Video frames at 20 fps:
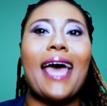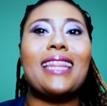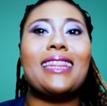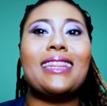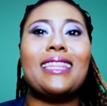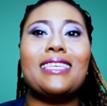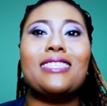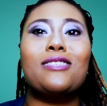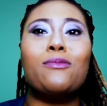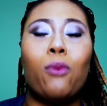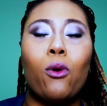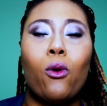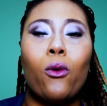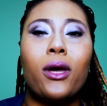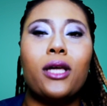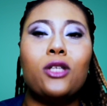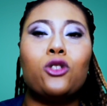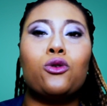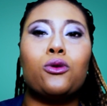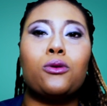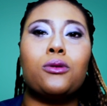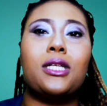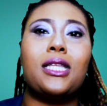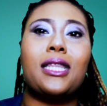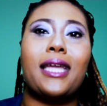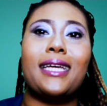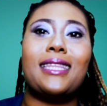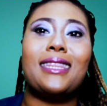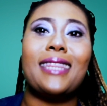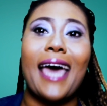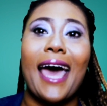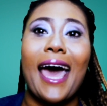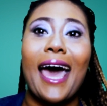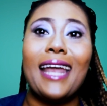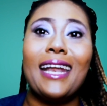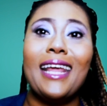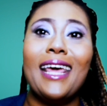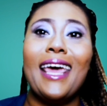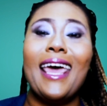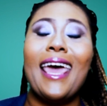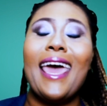at this point truly like that.